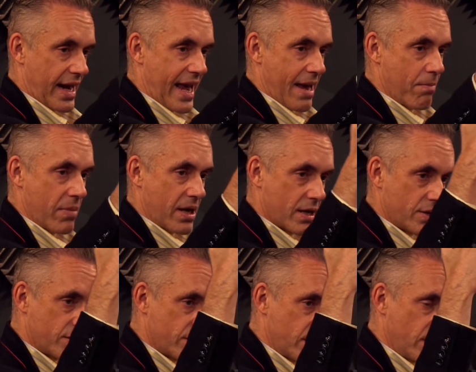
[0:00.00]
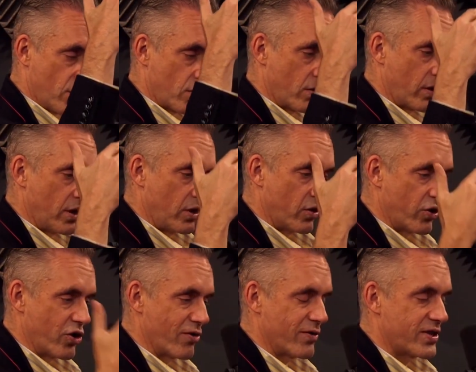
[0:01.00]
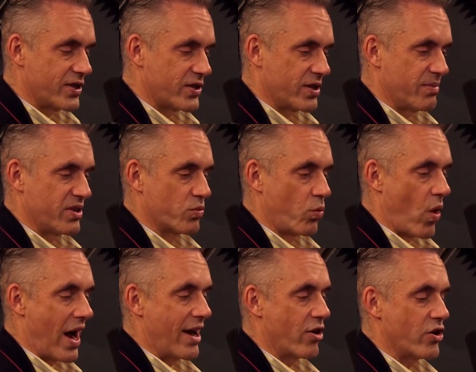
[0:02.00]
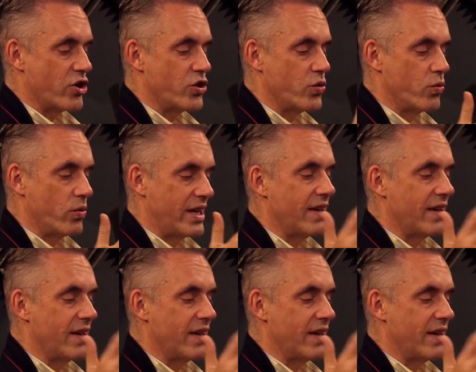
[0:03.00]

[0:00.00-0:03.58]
an aim, because your nervous system is wired to